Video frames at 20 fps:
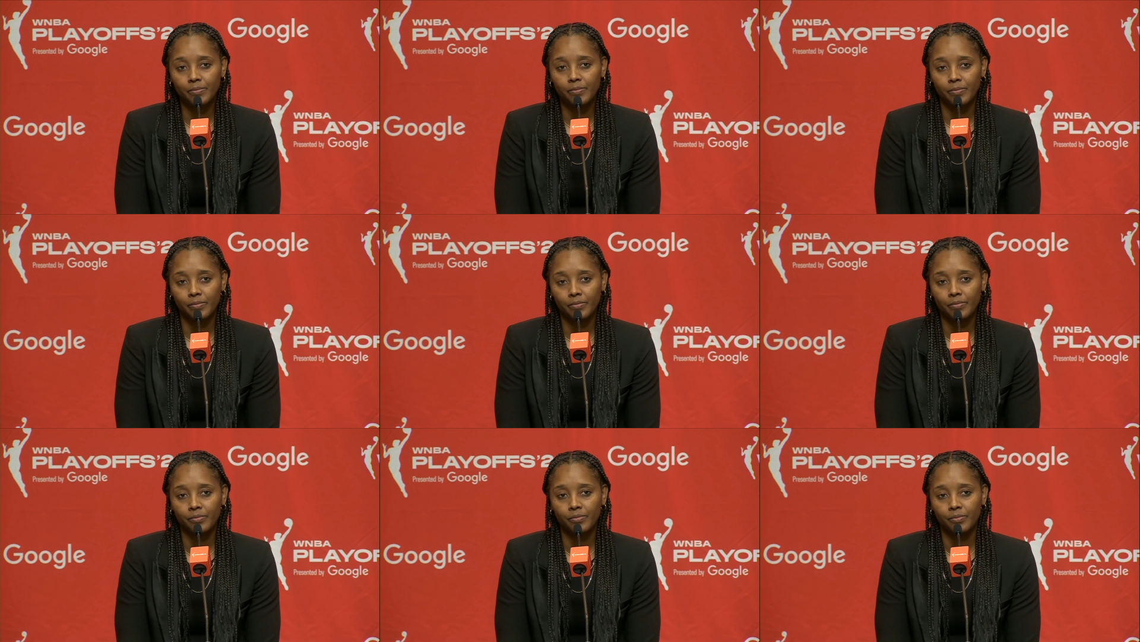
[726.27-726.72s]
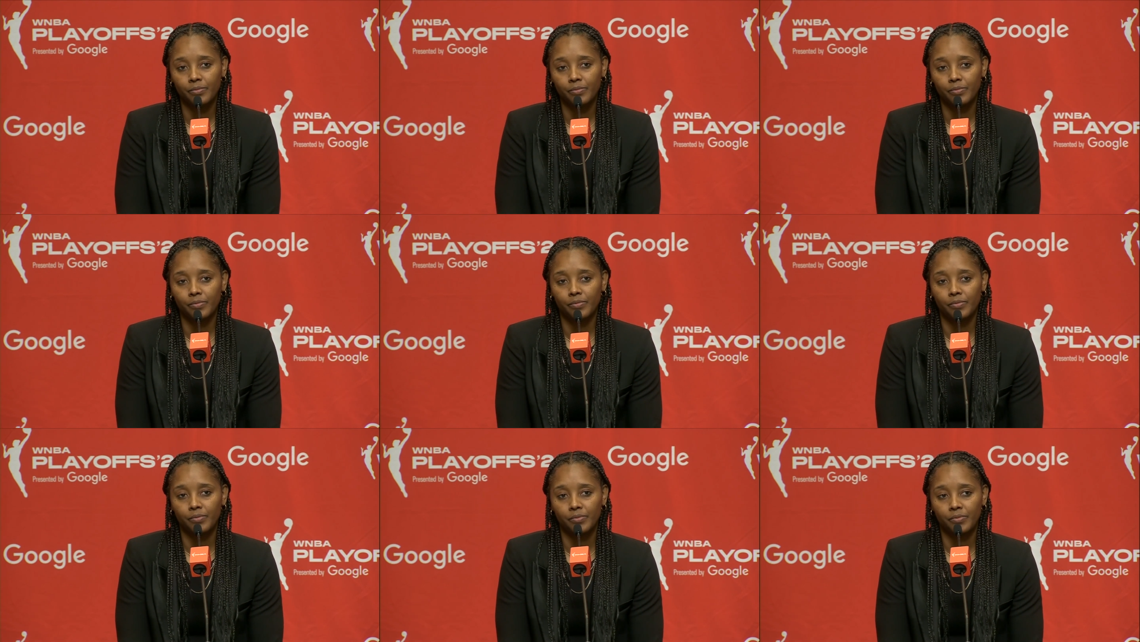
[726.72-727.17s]

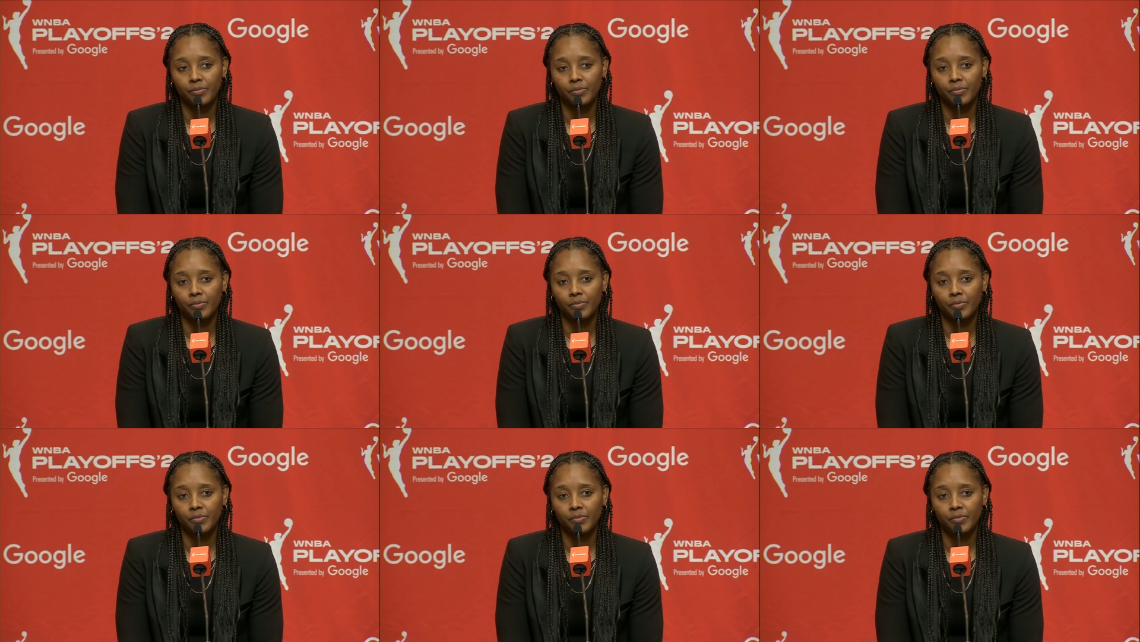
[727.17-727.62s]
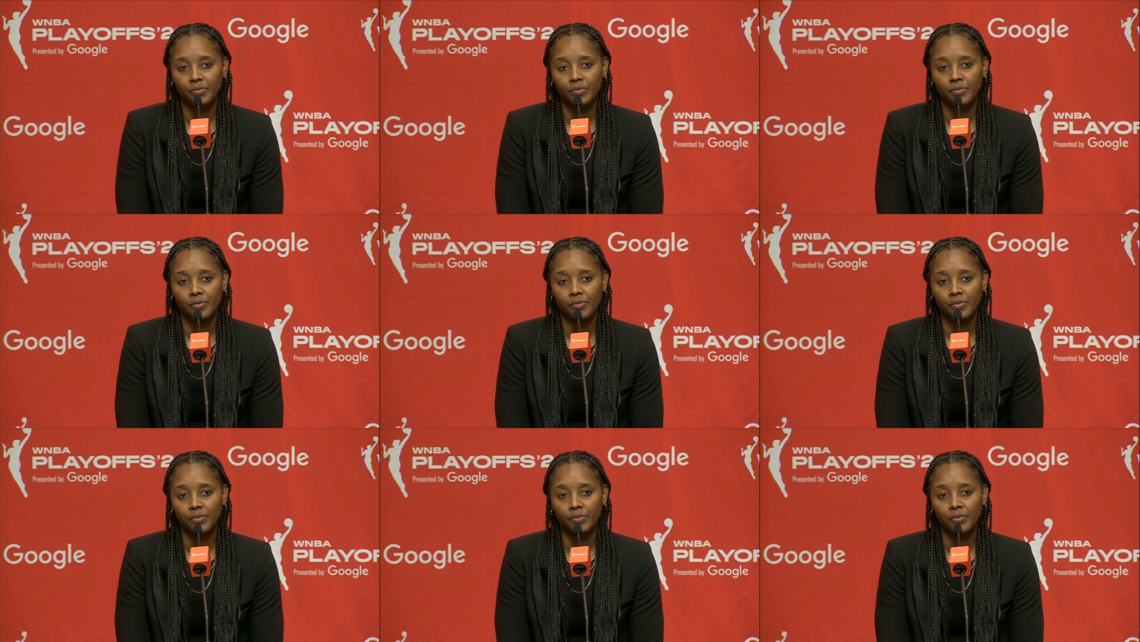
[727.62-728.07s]

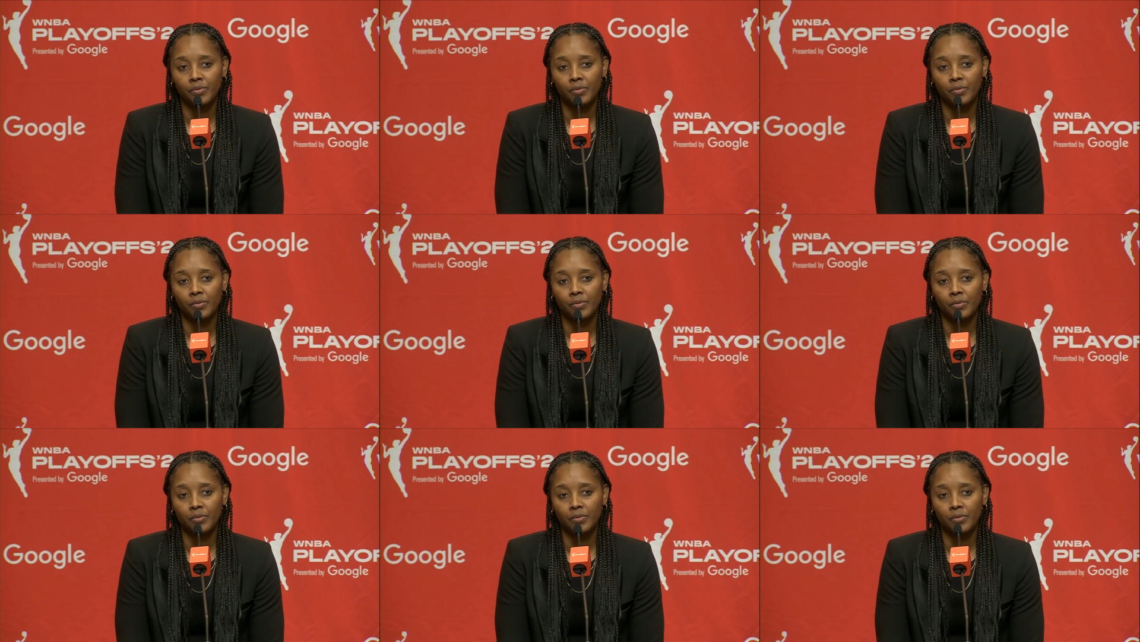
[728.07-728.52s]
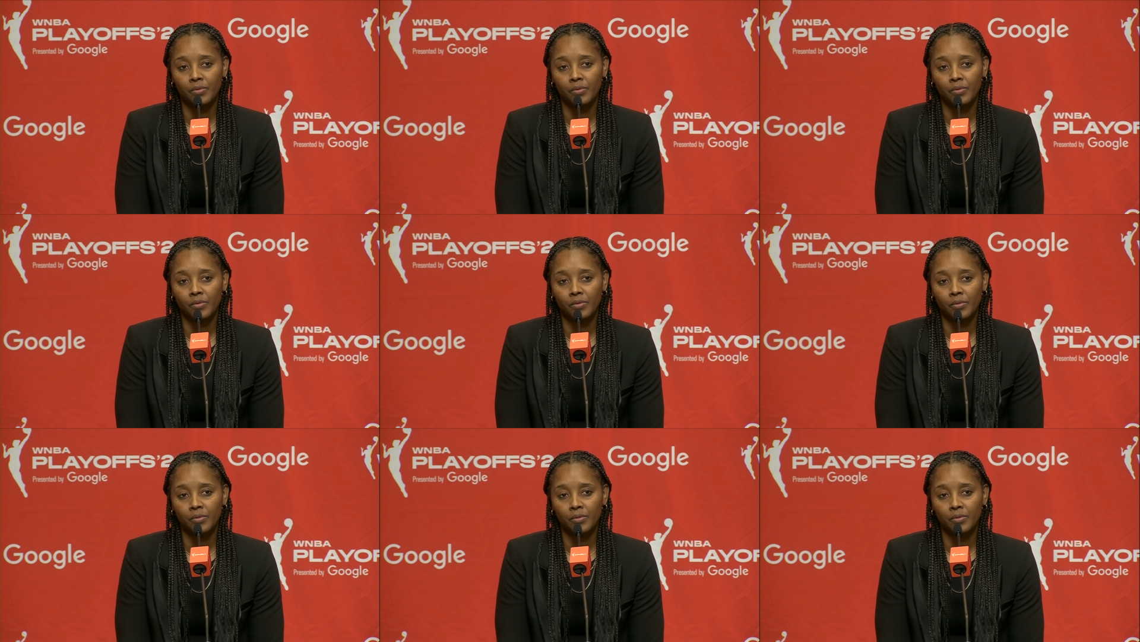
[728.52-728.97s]

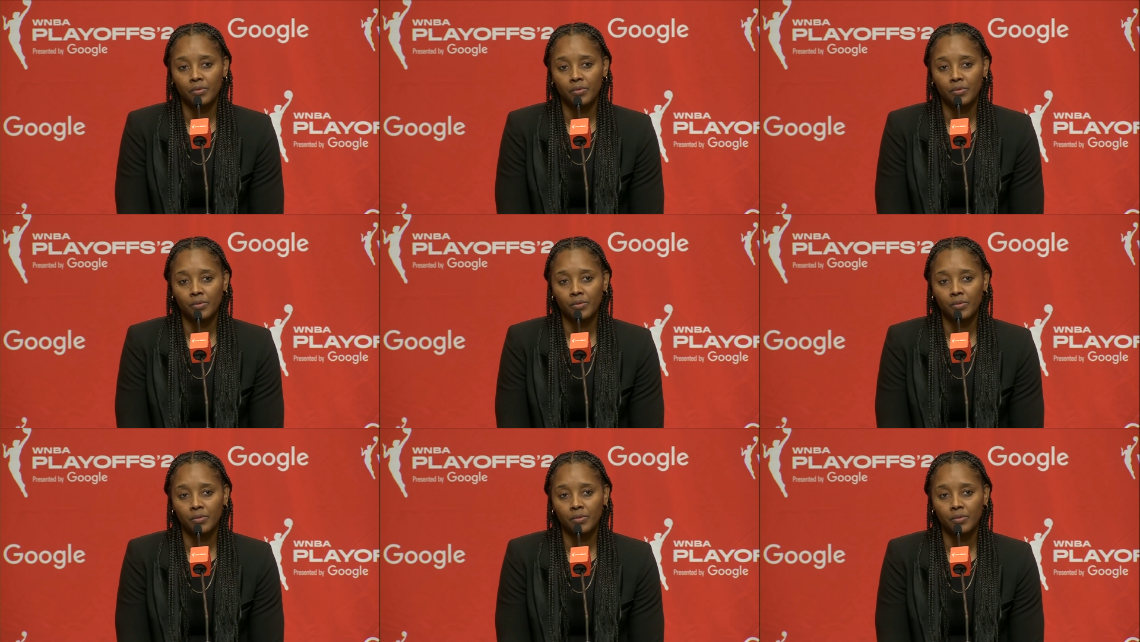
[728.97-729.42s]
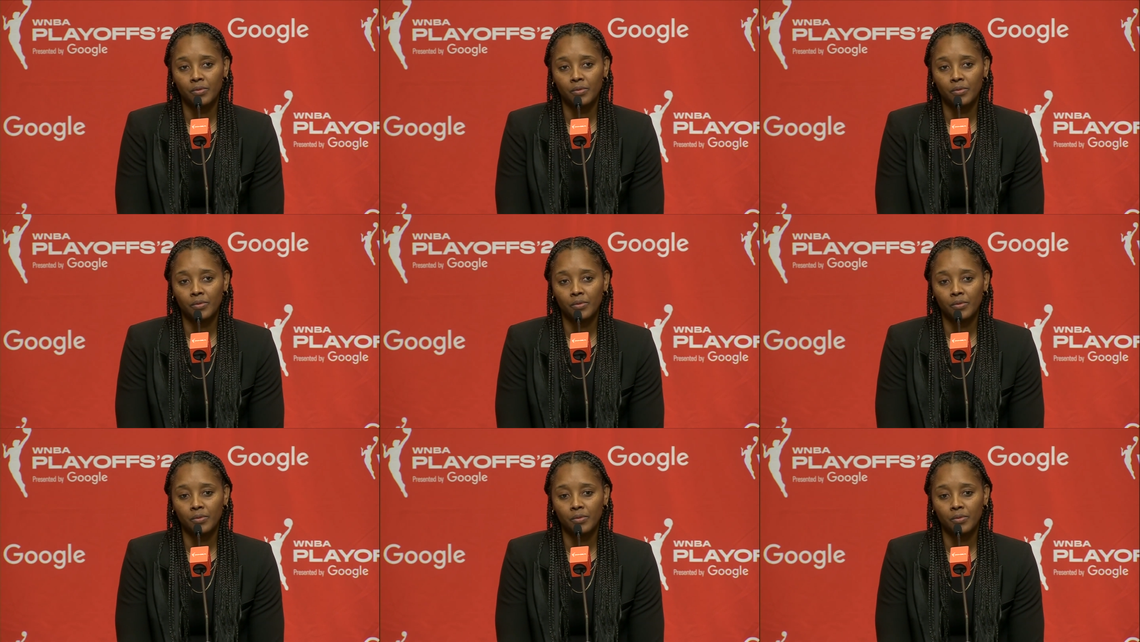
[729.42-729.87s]

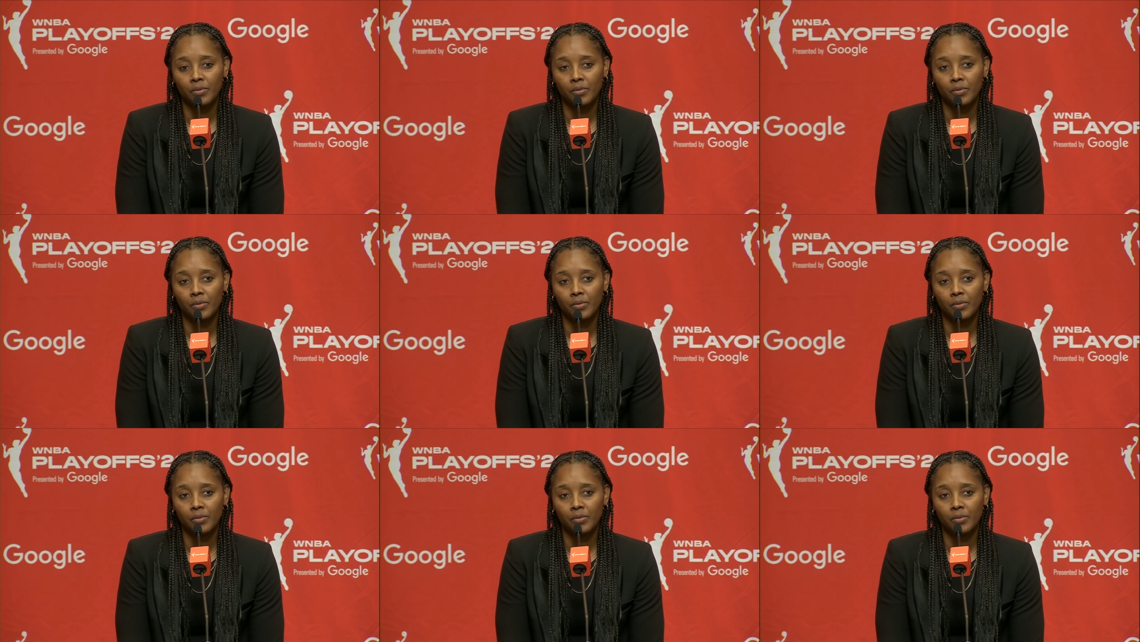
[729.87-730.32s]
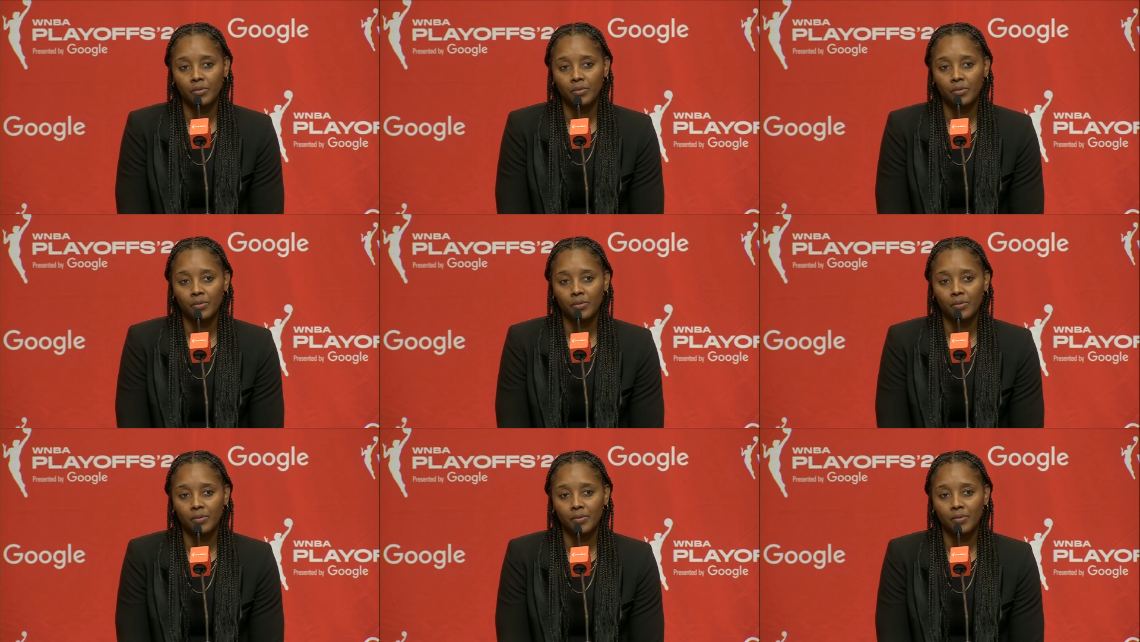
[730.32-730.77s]

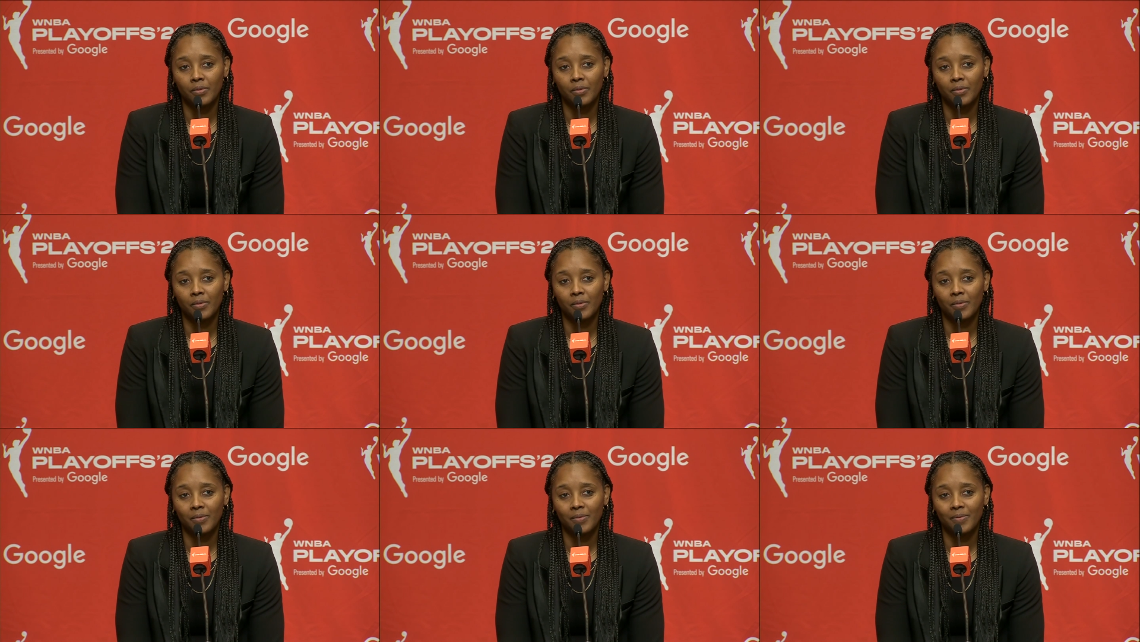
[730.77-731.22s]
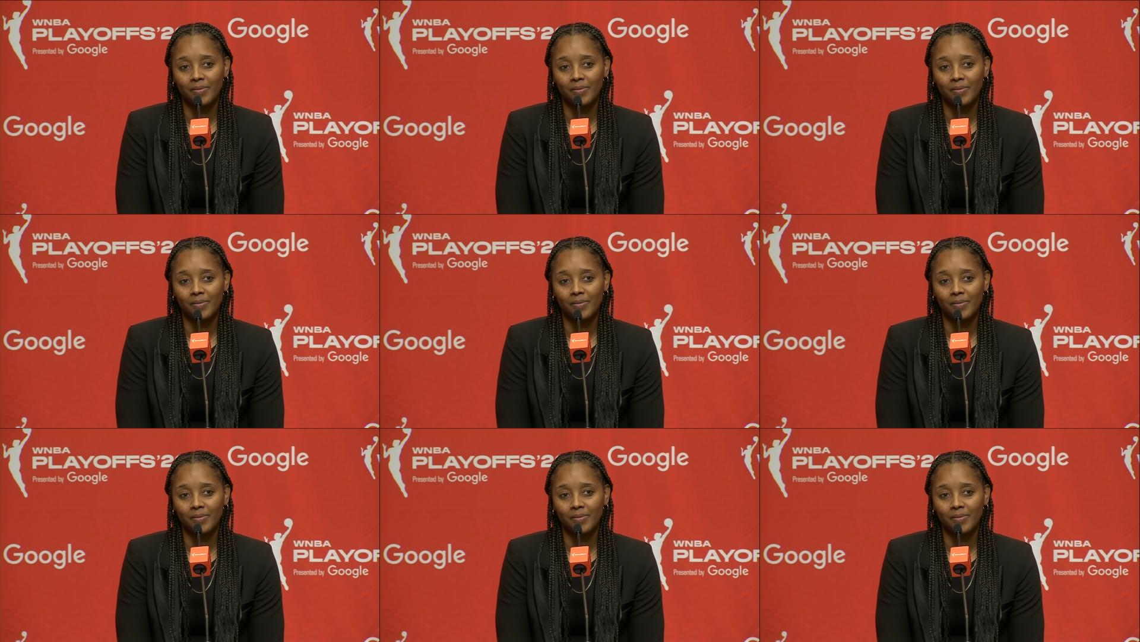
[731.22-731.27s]
No one is speaking in this clip.